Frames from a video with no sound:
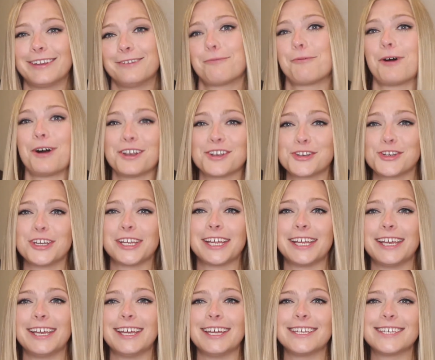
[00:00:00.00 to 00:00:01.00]
and washing
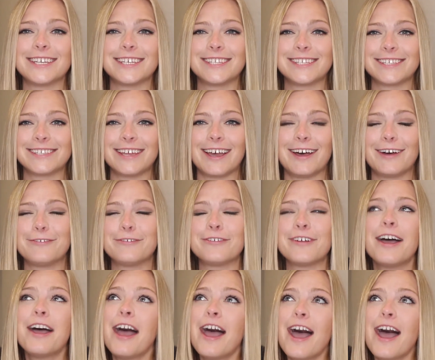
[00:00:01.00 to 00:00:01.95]
it and stuff.